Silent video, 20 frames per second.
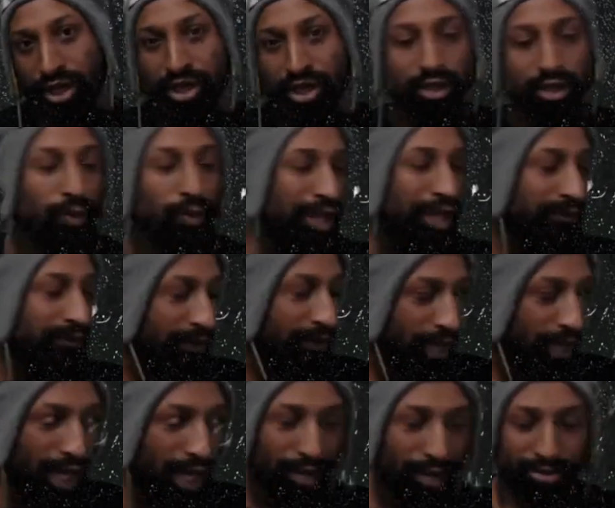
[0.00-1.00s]
You waiting for
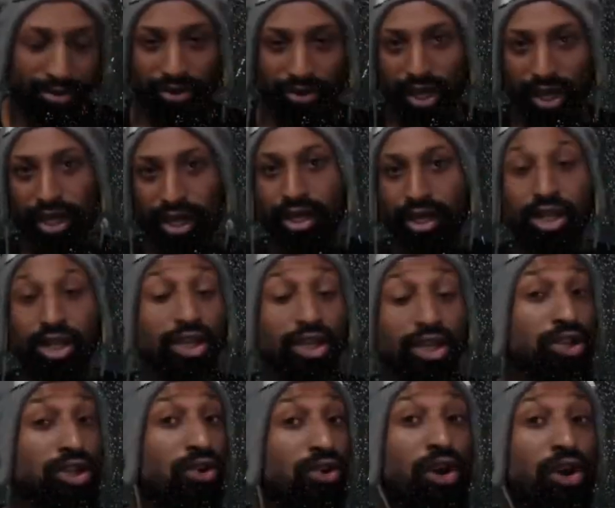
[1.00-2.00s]
the upgrade.
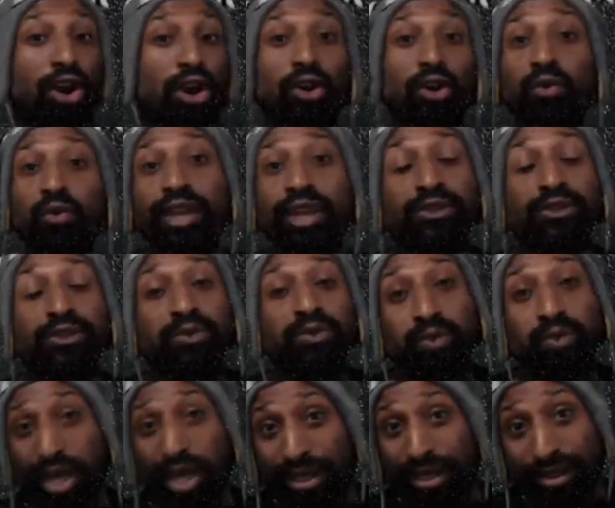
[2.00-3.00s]
You always
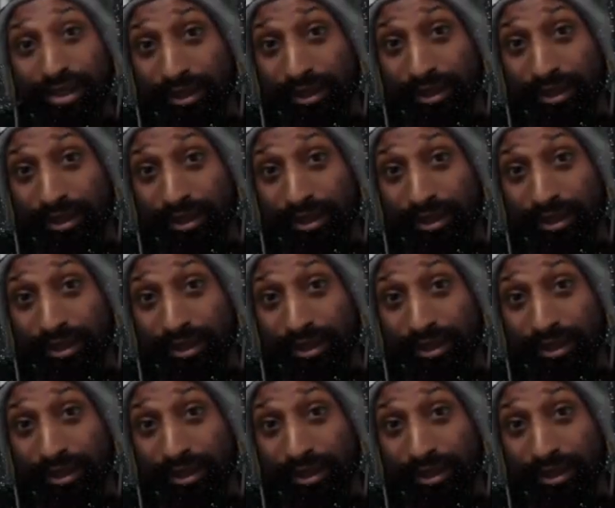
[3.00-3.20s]
waiting.